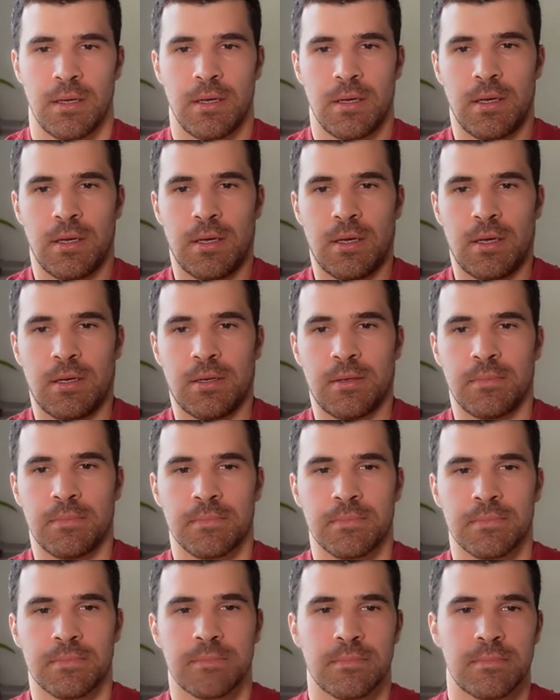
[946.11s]

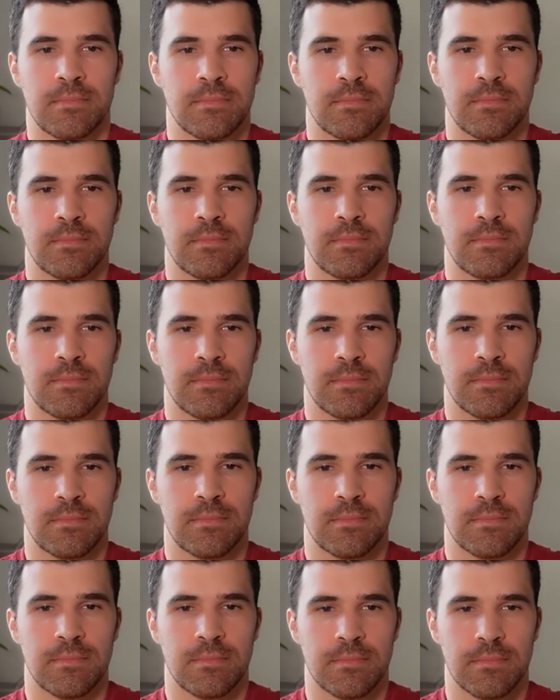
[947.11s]

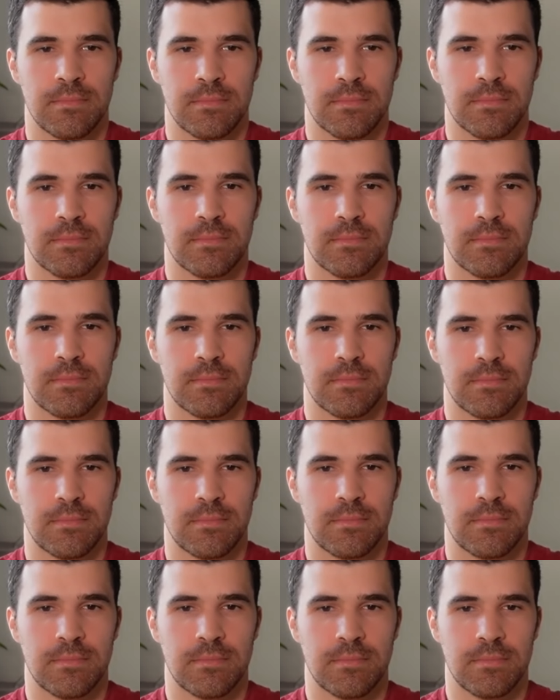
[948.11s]

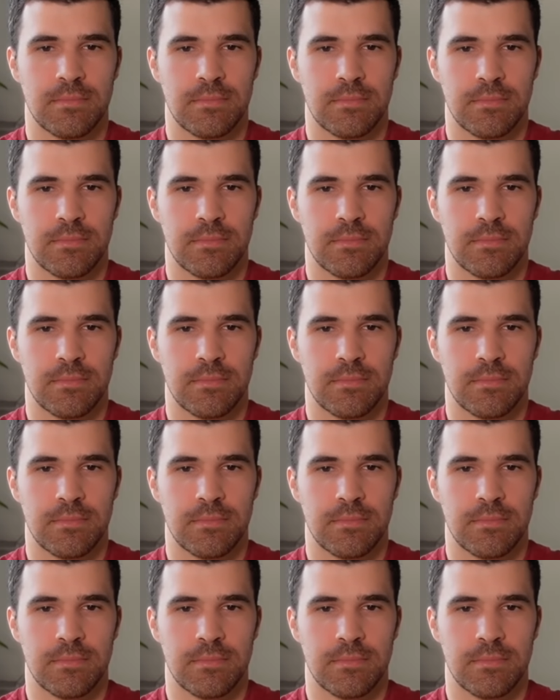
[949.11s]
(silent)